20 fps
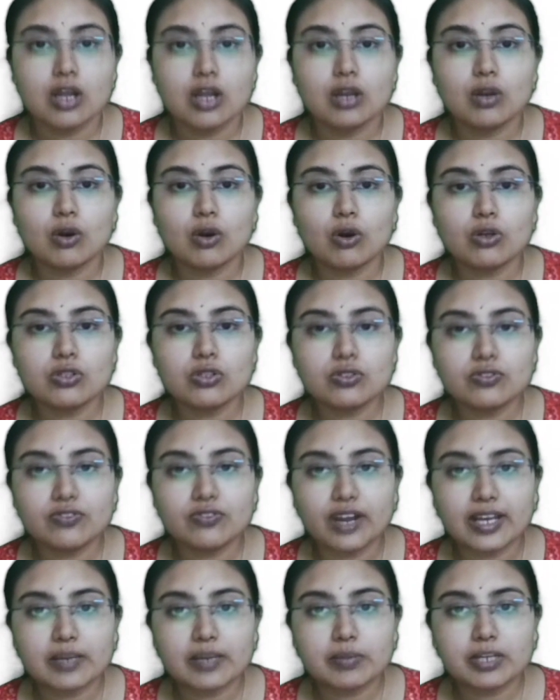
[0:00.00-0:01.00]
Loss of
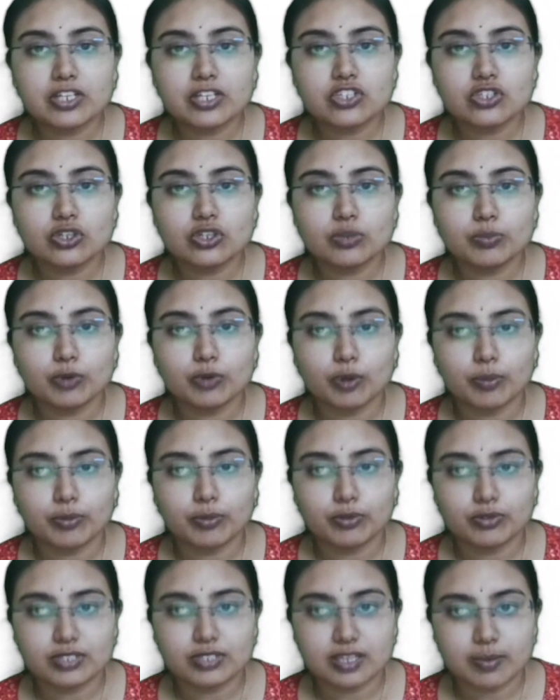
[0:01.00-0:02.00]
vibration and
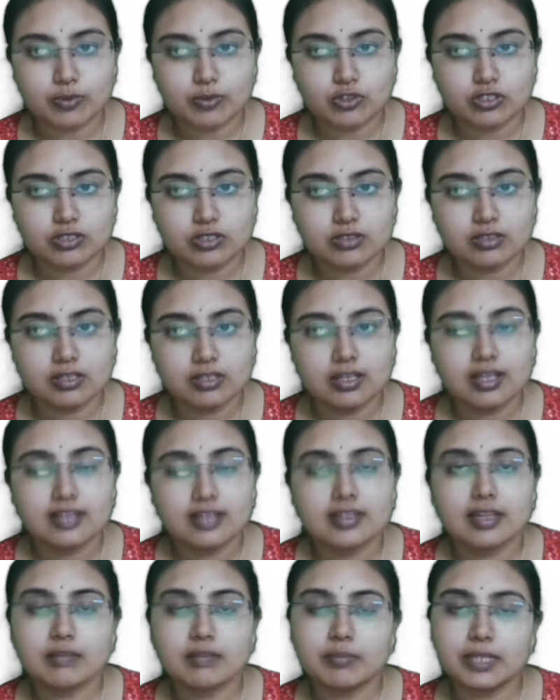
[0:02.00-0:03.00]
proprioception.
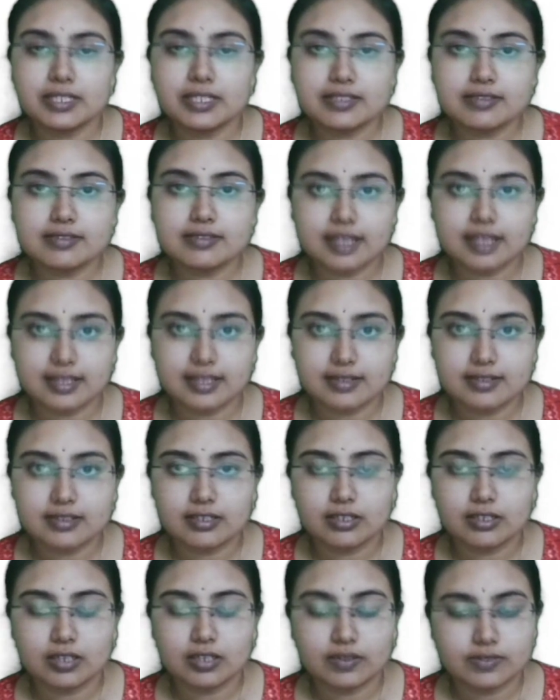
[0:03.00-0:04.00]
That means the
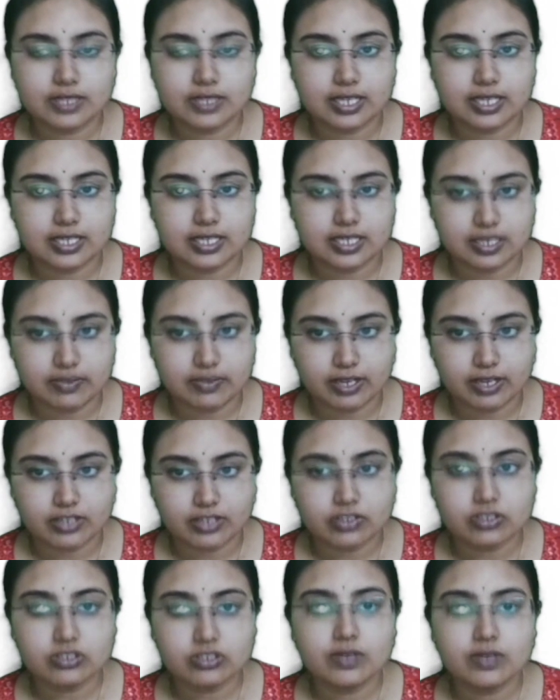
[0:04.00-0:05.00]
sensory nerves are getting
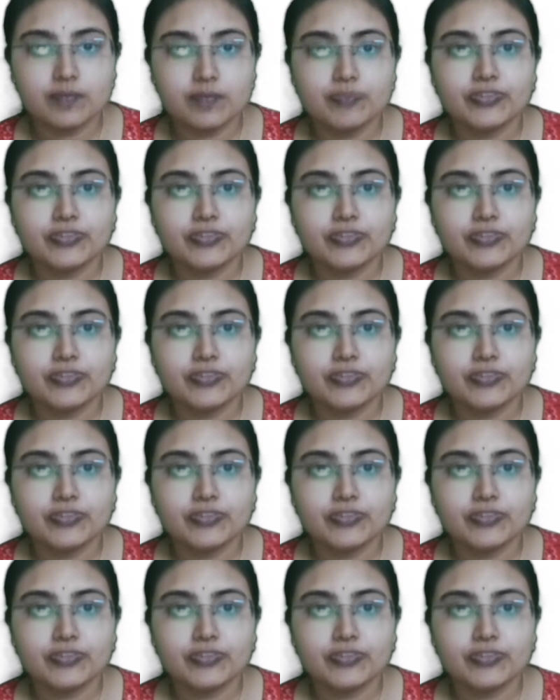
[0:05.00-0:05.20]
affected.